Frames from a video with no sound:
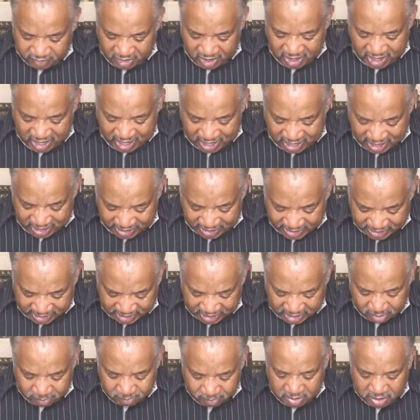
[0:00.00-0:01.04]
For I
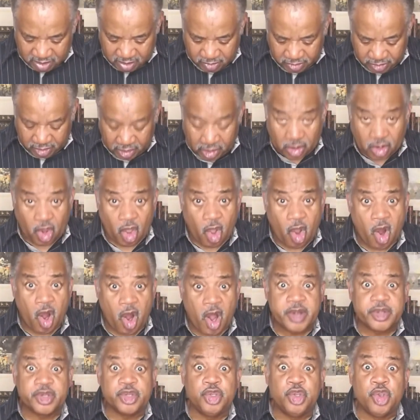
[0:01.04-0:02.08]
am the
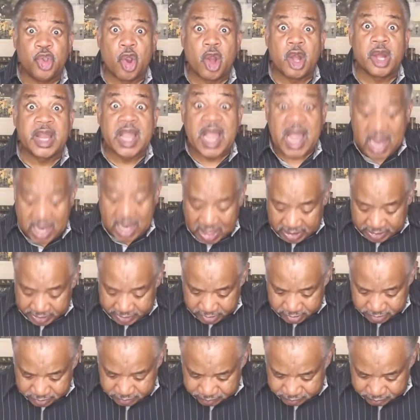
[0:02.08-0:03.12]
Lord your
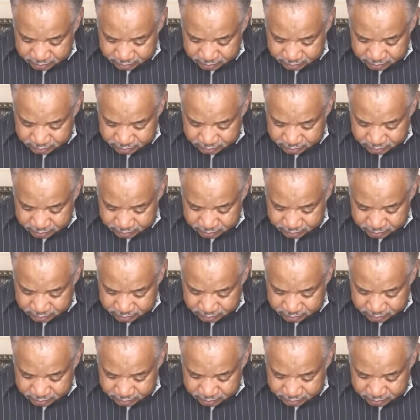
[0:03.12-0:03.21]
God,